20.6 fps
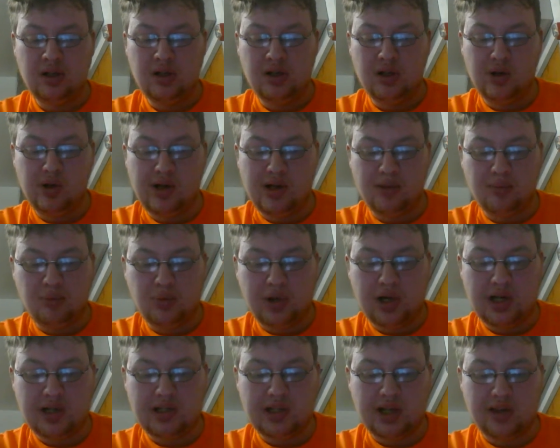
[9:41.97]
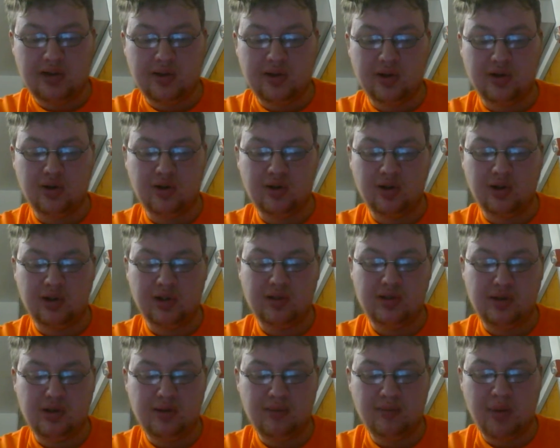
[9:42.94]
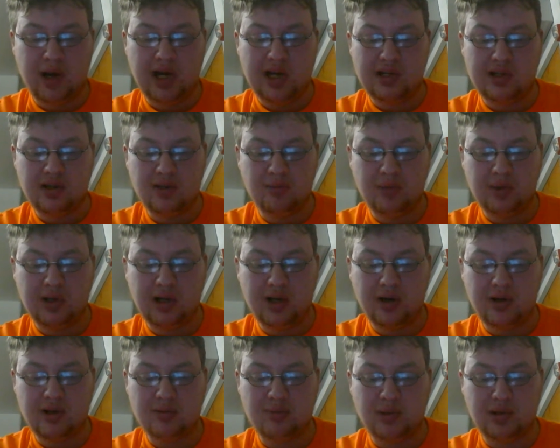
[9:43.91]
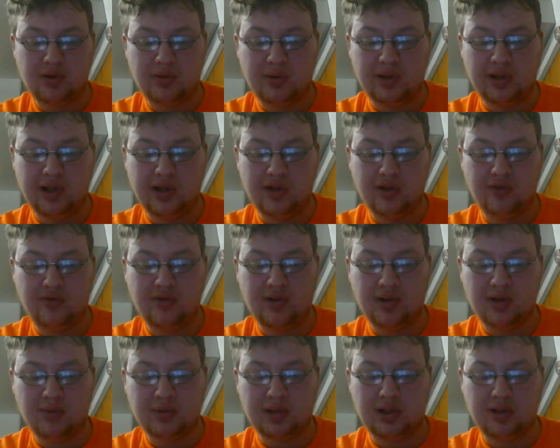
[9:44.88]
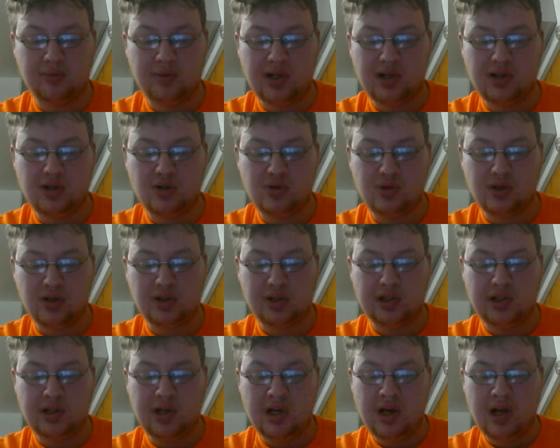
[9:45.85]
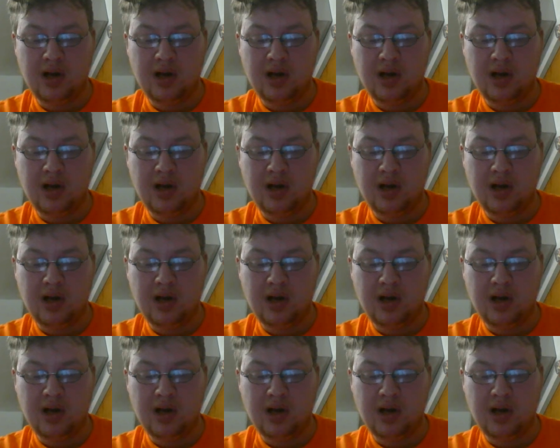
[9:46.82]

who complains that there are too many similarities between the new films and the original trilogy